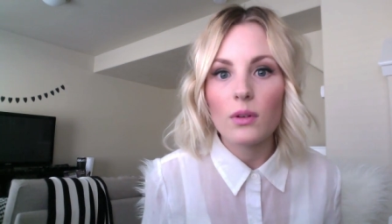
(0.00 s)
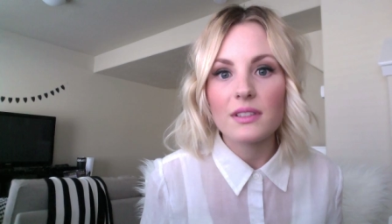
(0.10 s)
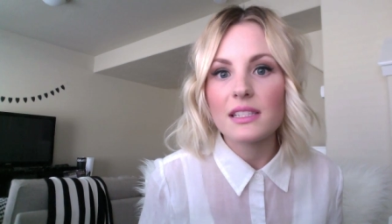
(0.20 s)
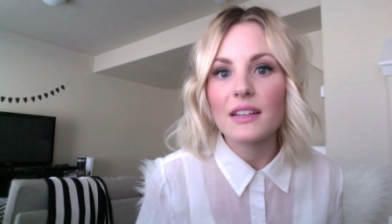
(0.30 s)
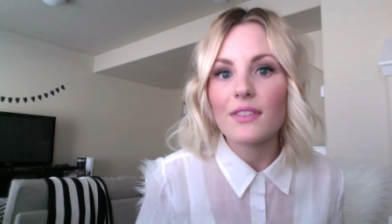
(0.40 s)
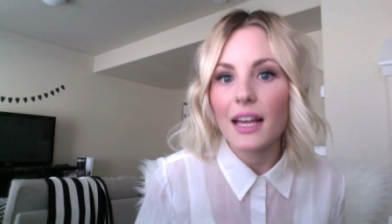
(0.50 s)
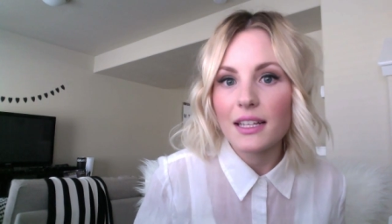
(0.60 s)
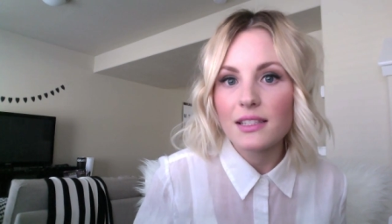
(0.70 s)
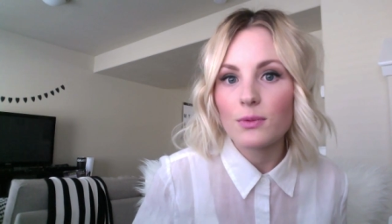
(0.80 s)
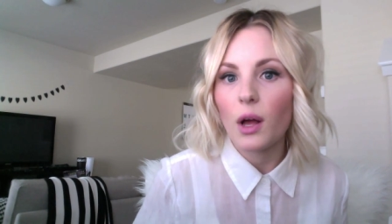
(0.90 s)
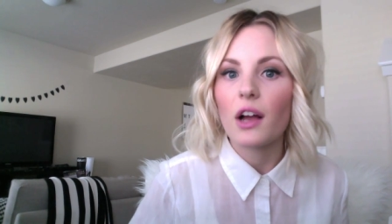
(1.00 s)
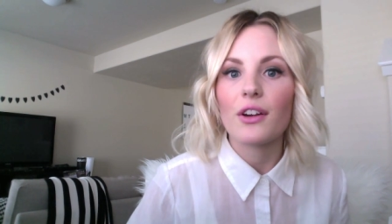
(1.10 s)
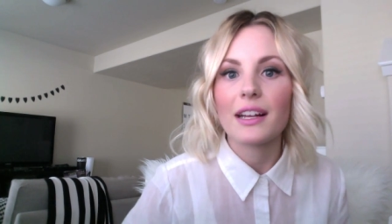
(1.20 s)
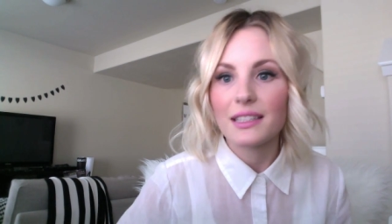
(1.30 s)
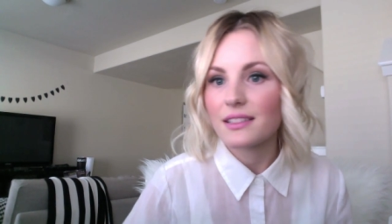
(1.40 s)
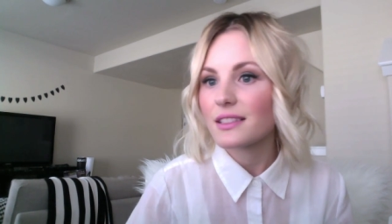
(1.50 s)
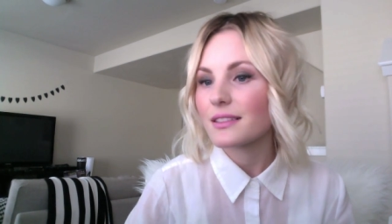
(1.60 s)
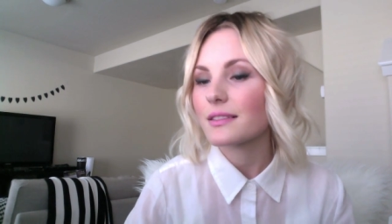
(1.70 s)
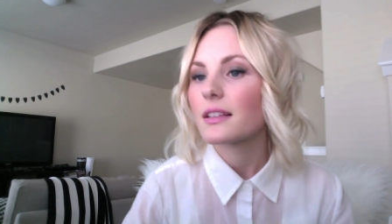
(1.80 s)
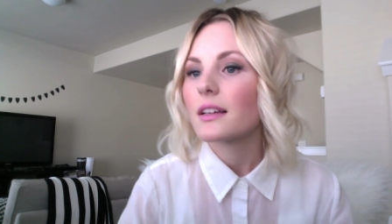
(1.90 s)
CVS,
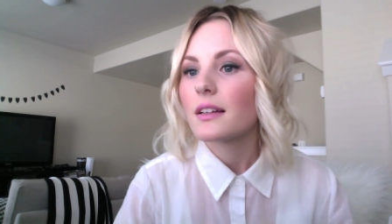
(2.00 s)
Walgreens,